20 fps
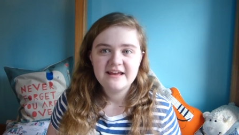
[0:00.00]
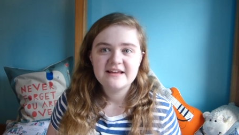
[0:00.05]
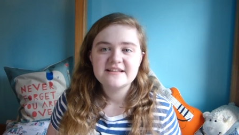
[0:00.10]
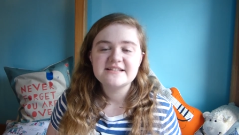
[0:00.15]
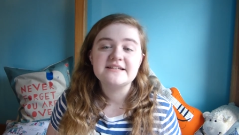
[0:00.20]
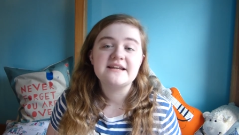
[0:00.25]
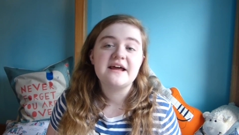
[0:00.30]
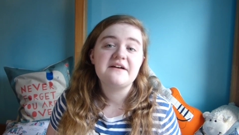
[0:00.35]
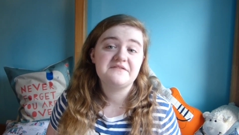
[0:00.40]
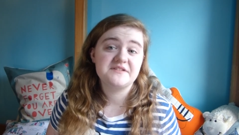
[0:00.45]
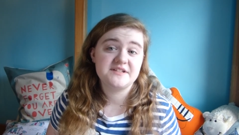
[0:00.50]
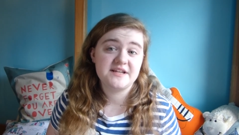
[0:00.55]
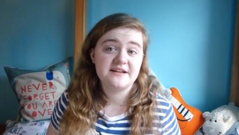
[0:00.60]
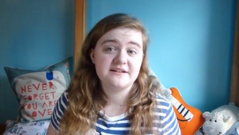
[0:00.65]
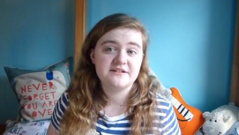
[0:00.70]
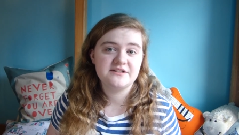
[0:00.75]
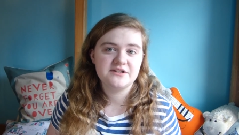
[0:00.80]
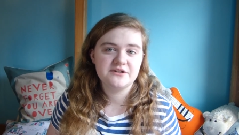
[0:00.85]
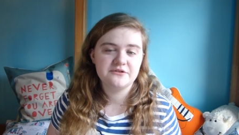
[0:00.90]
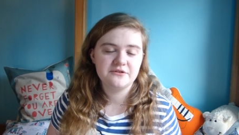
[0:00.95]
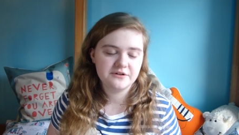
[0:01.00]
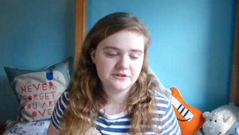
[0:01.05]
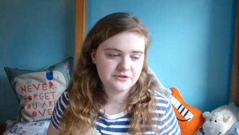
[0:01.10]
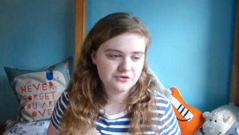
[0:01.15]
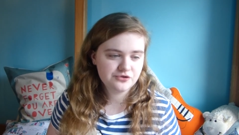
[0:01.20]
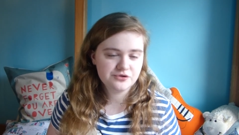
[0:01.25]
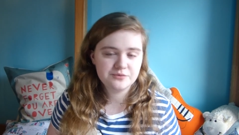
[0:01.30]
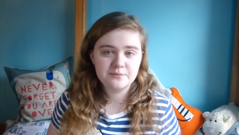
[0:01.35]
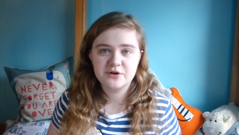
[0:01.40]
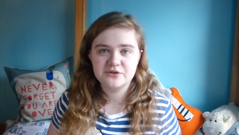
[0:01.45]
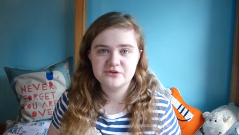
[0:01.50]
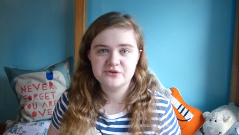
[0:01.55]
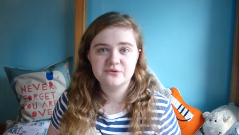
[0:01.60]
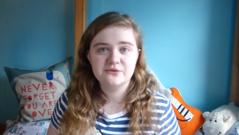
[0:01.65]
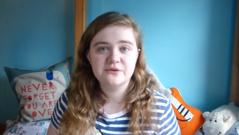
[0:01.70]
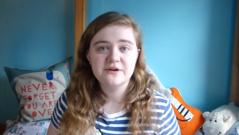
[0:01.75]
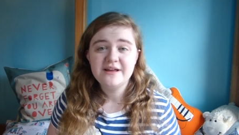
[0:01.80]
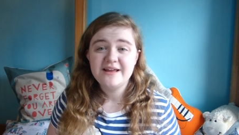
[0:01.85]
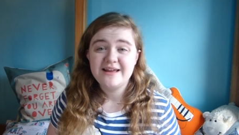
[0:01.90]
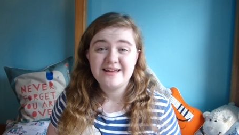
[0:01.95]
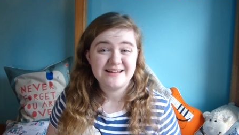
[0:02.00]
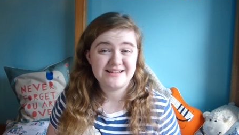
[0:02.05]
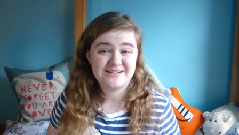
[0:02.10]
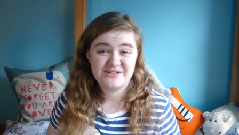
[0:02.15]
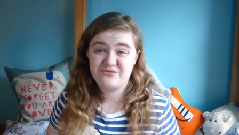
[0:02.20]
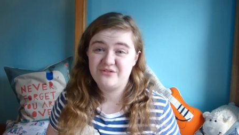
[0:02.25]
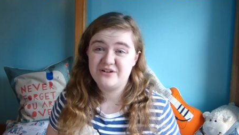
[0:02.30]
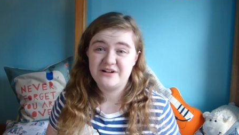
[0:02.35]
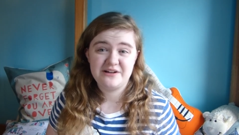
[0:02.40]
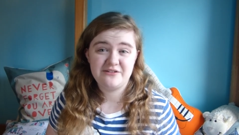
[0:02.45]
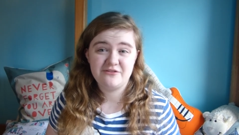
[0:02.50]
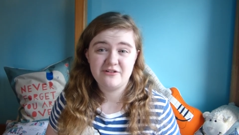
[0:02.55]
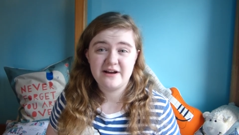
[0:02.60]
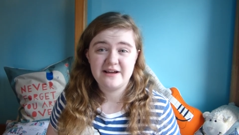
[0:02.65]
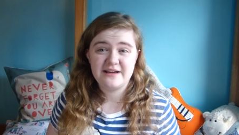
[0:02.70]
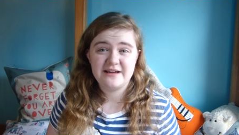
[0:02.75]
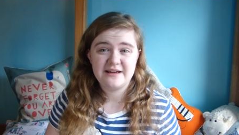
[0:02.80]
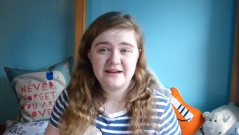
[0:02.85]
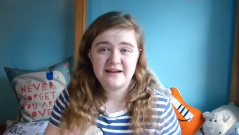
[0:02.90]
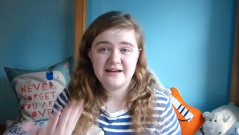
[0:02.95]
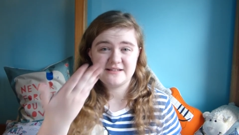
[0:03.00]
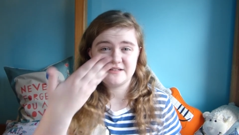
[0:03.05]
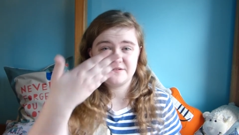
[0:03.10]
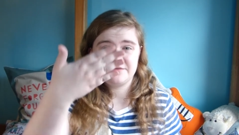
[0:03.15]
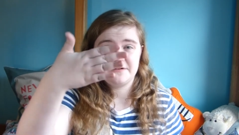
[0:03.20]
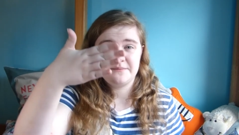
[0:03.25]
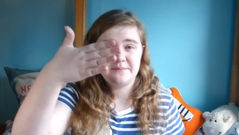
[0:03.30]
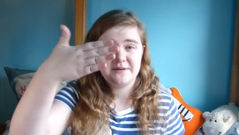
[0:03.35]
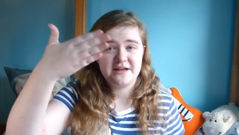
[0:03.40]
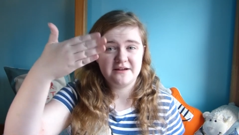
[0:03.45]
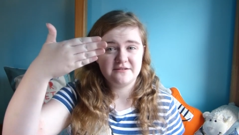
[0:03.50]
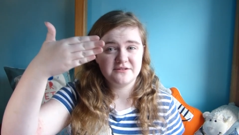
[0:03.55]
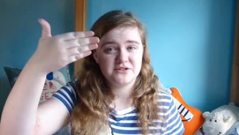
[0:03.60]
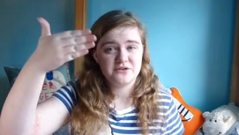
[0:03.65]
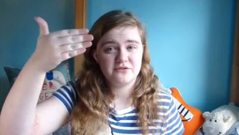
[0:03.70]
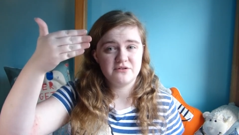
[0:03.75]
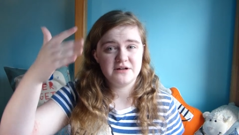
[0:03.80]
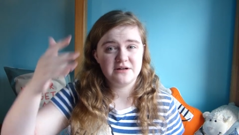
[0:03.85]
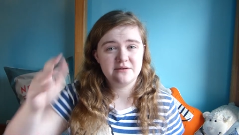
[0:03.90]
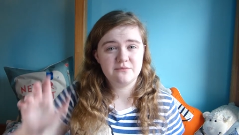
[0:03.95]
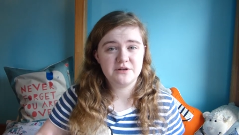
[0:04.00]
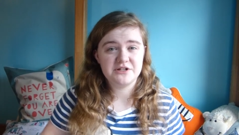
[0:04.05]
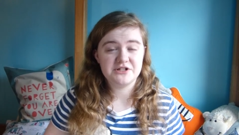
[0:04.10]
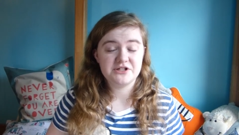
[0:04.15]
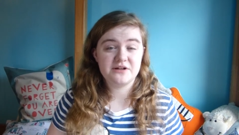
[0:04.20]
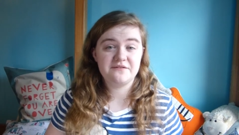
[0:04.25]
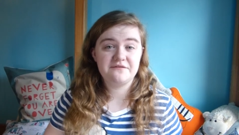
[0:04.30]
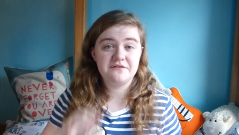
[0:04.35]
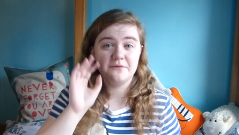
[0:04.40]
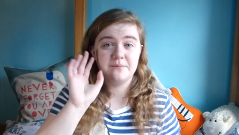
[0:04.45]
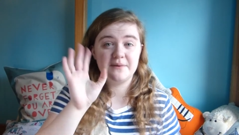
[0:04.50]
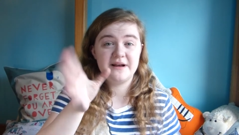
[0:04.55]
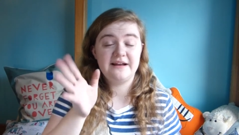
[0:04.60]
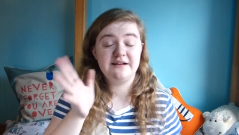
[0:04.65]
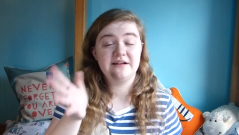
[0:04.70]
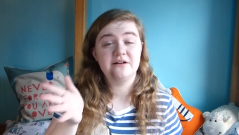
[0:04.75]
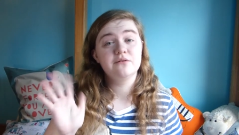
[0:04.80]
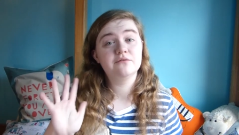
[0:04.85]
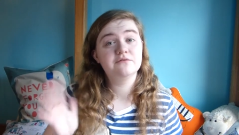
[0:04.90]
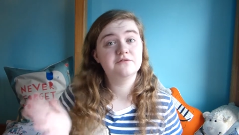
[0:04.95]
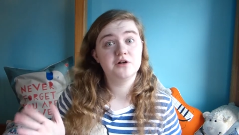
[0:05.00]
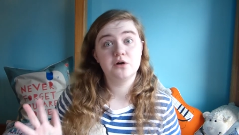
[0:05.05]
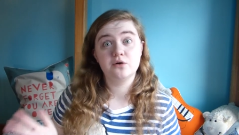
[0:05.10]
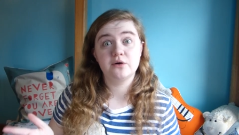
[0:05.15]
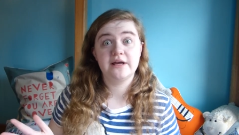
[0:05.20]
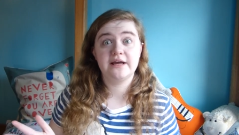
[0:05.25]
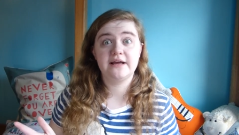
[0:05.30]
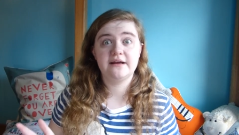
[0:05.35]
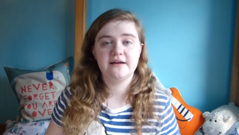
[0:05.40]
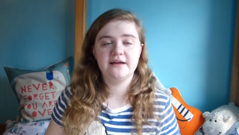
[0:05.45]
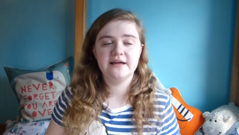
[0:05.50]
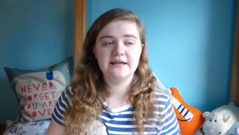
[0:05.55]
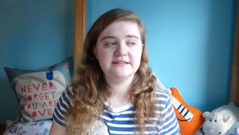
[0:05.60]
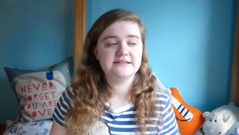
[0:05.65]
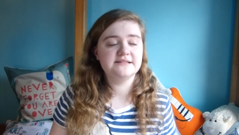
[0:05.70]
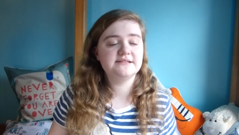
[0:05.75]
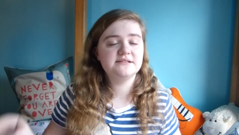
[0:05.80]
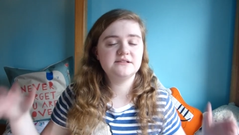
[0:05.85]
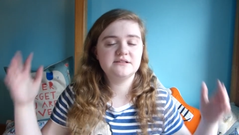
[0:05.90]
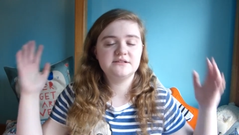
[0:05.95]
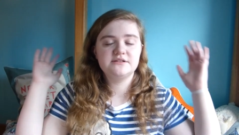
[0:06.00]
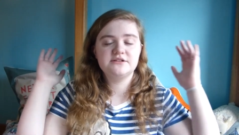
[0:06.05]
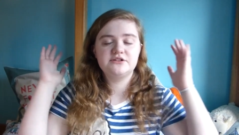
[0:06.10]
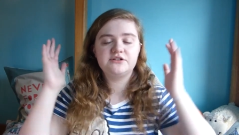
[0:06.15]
It's an FZ200 model. It's really great. It has a flippy out screen, which if you're planning on vlogging is